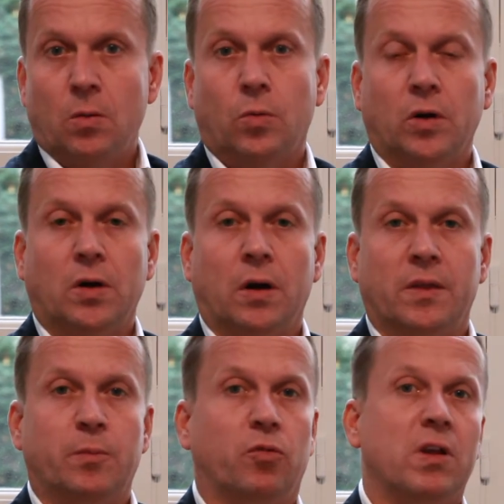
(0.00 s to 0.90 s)
what are
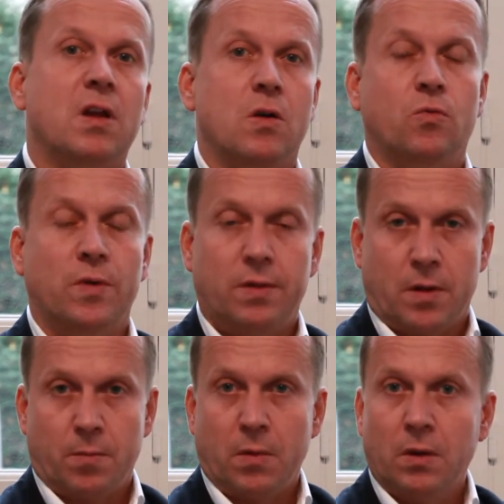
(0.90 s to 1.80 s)
they bringing with
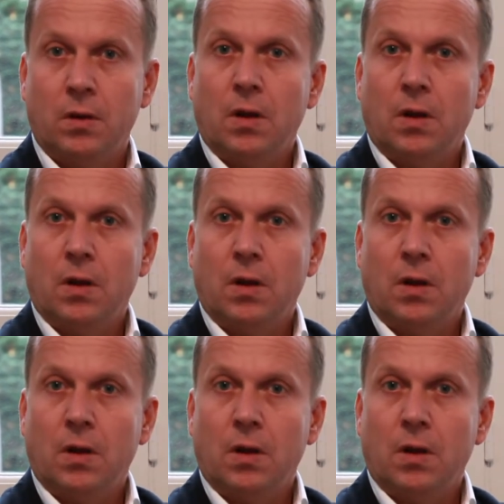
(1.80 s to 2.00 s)
them,